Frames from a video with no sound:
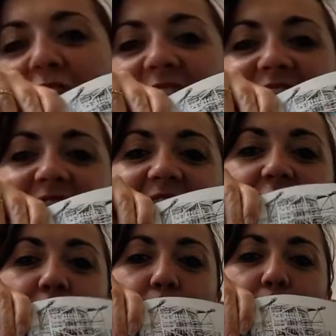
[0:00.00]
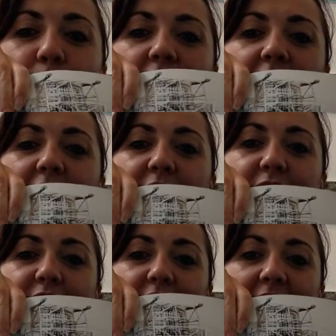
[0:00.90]
rectangle
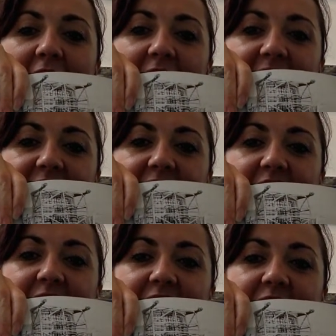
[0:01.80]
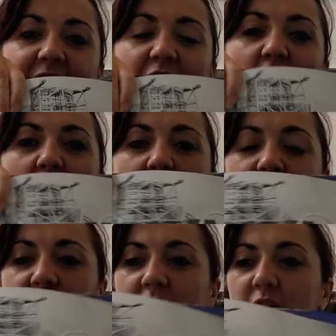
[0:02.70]
for the head. So I'm
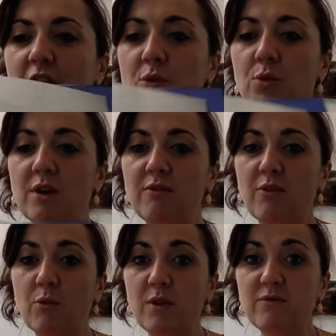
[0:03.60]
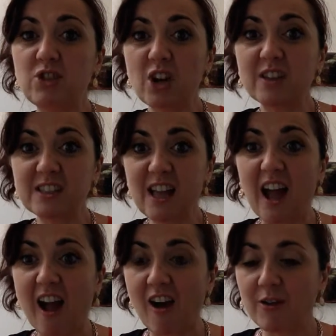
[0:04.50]
gonna go with just
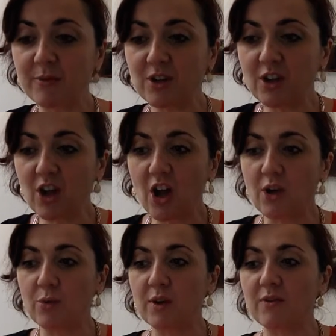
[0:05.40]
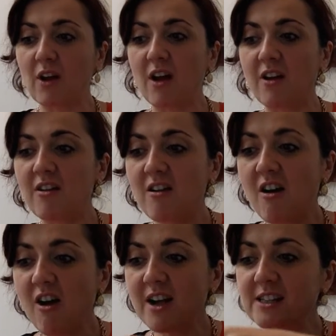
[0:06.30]
that. I'm gonna go with a
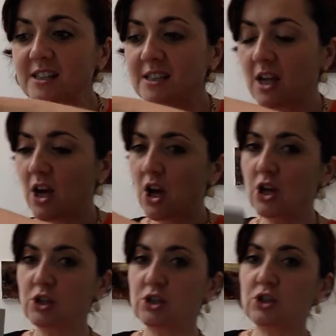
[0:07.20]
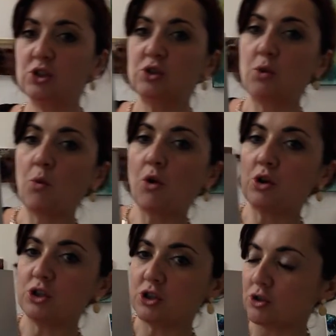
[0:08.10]
nice
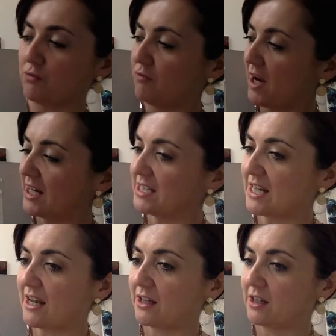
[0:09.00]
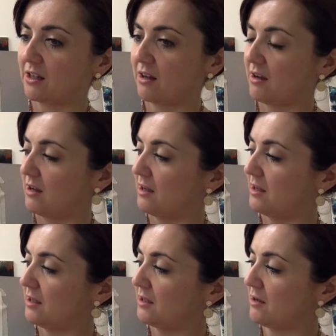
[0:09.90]
squashed rectangular
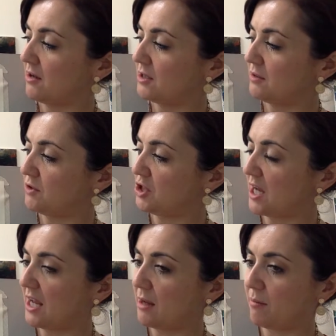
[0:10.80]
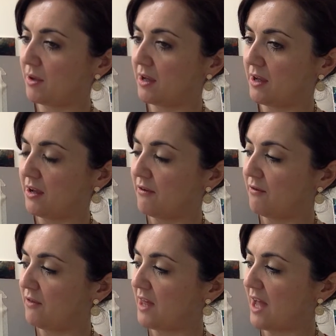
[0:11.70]
kind of shape
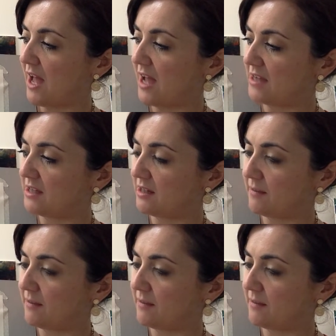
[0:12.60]
for the head.